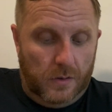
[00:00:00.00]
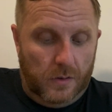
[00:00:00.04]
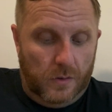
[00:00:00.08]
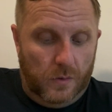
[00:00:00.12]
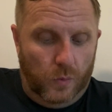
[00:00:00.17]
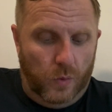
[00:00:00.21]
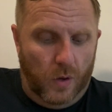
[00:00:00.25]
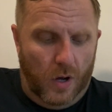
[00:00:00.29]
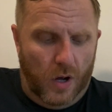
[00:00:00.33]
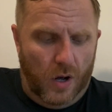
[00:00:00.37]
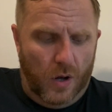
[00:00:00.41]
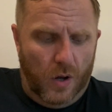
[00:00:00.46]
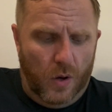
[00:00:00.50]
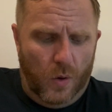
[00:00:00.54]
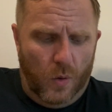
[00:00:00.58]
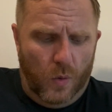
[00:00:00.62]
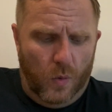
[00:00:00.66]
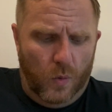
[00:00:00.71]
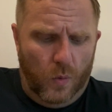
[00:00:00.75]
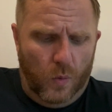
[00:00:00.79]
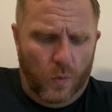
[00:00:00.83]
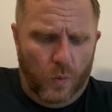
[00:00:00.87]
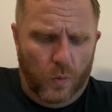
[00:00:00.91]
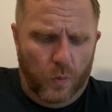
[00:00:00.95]

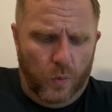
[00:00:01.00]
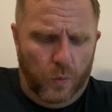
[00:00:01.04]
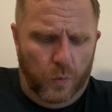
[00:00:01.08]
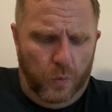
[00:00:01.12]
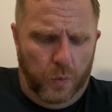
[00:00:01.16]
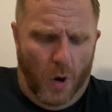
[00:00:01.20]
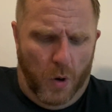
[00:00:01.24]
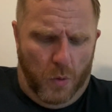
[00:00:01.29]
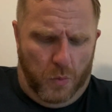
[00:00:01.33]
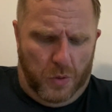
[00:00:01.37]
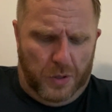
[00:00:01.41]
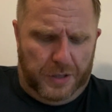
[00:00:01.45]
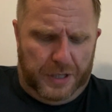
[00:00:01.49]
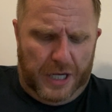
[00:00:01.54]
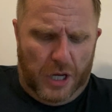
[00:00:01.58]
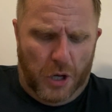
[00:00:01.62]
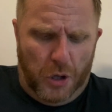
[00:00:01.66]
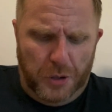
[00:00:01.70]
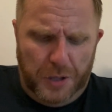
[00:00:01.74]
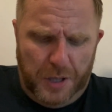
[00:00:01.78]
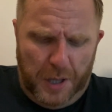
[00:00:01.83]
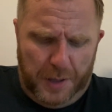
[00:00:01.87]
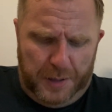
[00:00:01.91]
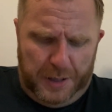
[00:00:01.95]
What were the
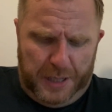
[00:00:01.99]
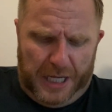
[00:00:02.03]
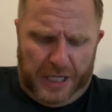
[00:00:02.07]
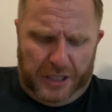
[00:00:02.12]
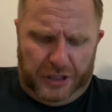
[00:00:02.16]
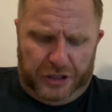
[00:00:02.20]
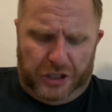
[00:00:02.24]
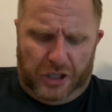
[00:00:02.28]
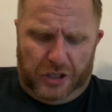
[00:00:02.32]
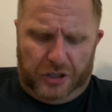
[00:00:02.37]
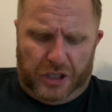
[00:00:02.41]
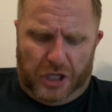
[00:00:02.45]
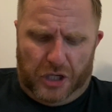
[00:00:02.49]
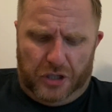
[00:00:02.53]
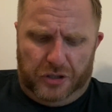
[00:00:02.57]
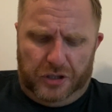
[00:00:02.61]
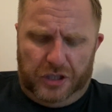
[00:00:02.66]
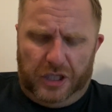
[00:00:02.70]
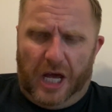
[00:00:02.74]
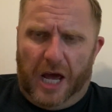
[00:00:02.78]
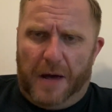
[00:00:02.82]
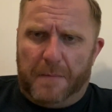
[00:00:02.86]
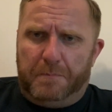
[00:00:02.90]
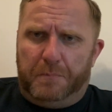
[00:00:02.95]
other things you did
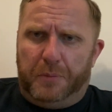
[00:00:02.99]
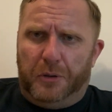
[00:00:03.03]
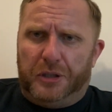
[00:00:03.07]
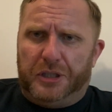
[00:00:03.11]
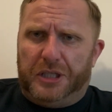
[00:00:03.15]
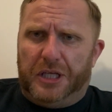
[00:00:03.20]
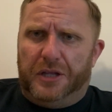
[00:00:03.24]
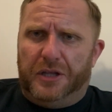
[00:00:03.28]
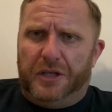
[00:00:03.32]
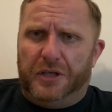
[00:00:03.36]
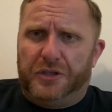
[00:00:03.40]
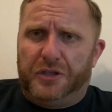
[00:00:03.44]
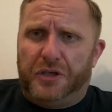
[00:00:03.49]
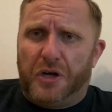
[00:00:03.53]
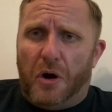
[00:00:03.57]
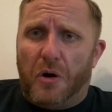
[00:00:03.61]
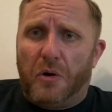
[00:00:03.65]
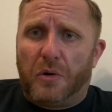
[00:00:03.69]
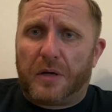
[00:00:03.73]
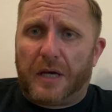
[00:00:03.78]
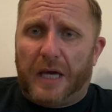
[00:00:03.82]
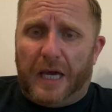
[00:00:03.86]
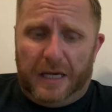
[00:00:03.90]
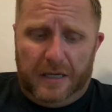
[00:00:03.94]
to get put in the
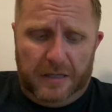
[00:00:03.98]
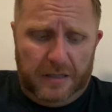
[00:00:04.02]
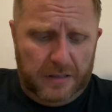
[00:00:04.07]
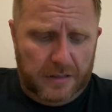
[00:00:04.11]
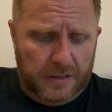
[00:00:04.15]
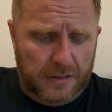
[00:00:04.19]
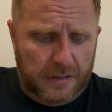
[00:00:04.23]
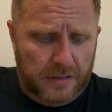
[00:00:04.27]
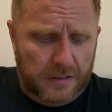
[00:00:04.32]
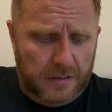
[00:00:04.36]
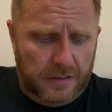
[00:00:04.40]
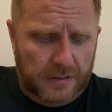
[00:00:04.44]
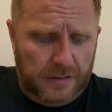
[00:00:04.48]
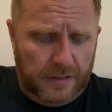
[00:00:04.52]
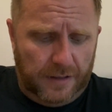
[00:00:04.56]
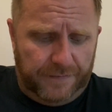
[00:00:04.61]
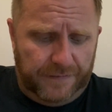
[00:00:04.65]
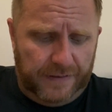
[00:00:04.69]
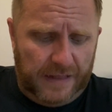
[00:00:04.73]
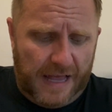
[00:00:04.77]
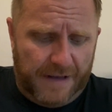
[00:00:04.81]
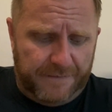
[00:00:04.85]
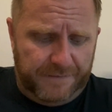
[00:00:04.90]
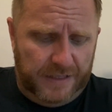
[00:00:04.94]
chokey?
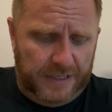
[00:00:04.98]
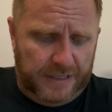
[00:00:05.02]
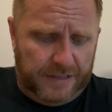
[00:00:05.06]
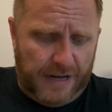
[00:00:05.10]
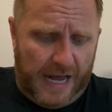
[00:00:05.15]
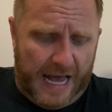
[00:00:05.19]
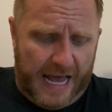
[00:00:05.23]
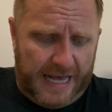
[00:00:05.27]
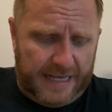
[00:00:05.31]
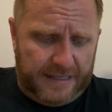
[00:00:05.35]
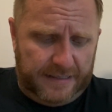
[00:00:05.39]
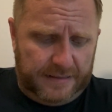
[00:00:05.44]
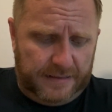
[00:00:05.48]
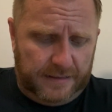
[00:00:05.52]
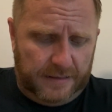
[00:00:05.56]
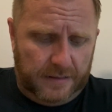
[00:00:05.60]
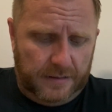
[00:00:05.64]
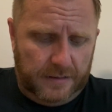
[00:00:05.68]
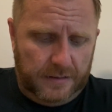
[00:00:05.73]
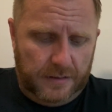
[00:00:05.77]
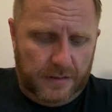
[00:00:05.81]
Lavender asked.